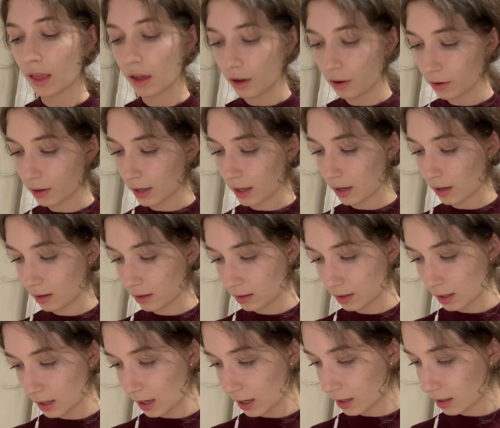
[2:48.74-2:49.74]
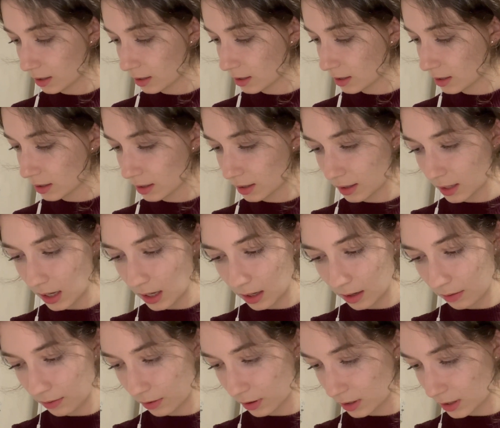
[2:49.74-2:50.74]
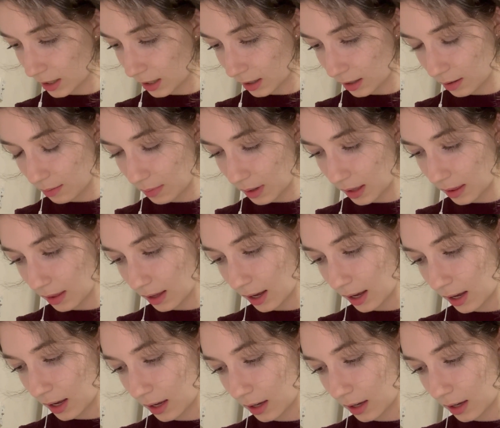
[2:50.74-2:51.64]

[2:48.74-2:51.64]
Okay, yes. Thank you for telling me that.